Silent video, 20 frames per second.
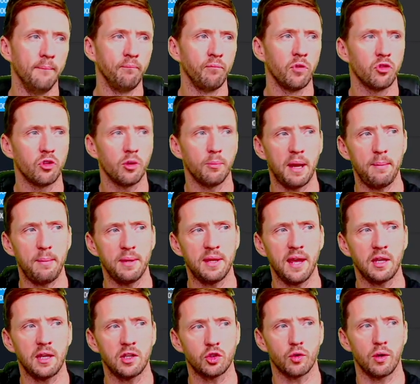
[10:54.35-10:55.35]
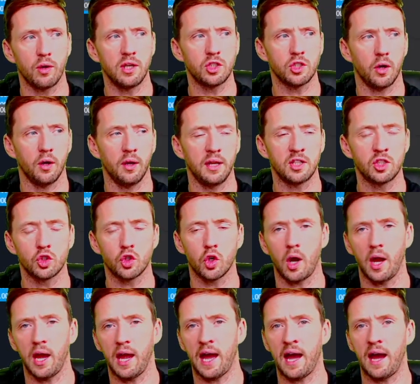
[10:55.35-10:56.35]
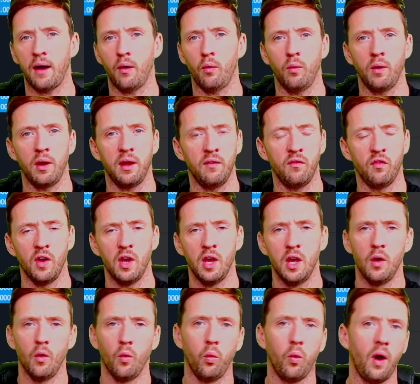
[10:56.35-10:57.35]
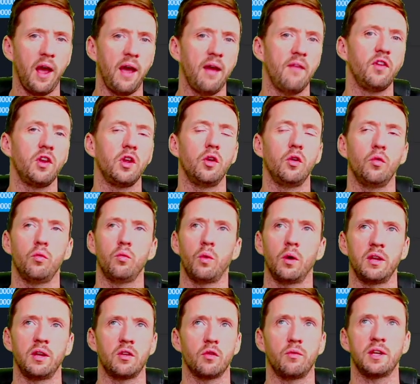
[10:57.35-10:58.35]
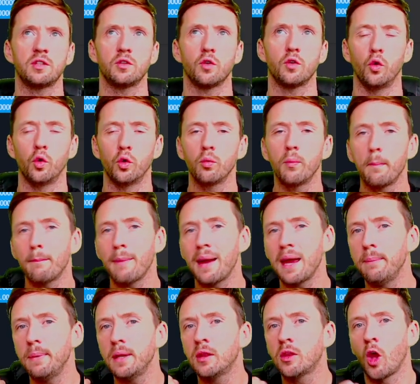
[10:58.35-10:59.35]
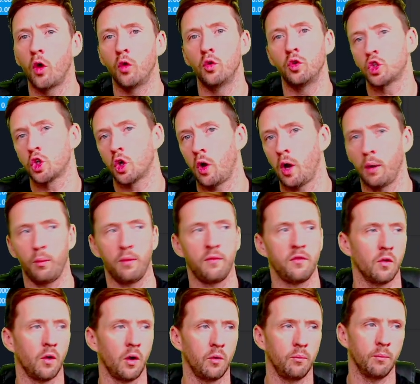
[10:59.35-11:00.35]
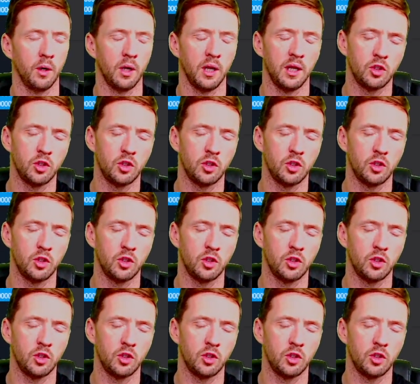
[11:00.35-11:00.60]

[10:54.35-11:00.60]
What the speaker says: So maybe take a screenshot of this, try it out with whatever you wanted to risk, or maybe don't try it with your own money.